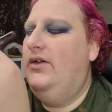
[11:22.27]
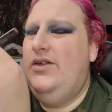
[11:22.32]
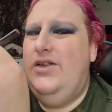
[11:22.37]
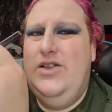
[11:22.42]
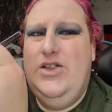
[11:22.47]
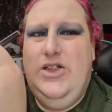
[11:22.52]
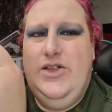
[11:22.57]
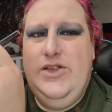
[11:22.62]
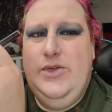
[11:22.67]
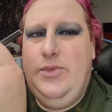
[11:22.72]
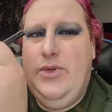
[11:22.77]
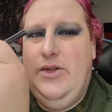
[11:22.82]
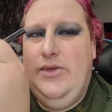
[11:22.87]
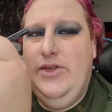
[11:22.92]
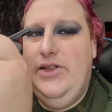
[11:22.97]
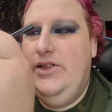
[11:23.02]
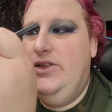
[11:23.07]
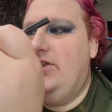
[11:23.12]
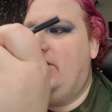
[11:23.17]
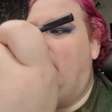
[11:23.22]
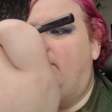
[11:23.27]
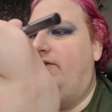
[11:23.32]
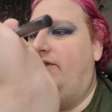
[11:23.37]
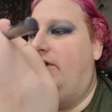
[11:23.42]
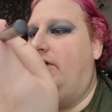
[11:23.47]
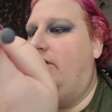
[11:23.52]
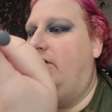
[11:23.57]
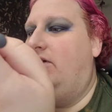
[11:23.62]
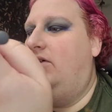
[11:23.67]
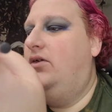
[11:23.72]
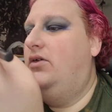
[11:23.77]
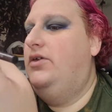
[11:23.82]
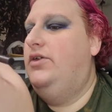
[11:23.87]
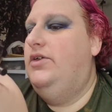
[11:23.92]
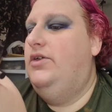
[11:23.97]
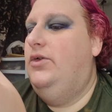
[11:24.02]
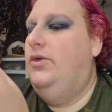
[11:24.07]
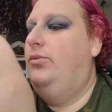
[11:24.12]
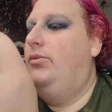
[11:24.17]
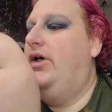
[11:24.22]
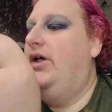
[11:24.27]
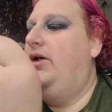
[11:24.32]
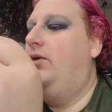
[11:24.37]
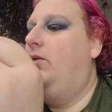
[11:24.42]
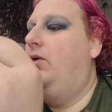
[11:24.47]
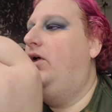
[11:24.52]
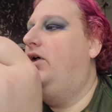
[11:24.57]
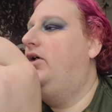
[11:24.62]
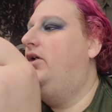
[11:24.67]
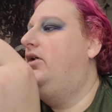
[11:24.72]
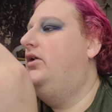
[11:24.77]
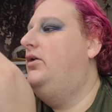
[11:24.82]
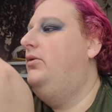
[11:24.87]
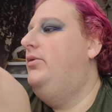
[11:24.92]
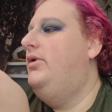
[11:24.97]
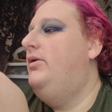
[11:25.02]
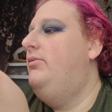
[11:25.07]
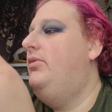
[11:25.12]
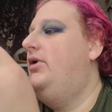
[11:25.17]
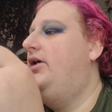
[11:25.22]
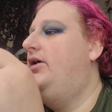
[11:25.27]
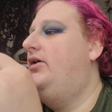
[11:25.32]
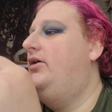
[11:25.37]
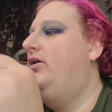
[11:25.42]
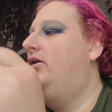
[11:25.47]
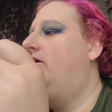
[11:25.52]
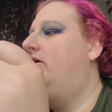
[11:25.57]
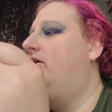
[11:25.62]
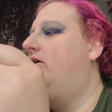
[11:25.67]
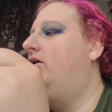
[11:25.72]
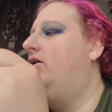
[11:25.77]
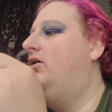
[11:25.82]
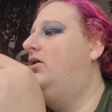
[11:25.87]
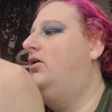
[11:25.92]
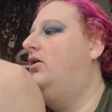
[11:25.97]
gel's probably softer, so might work a little bit better.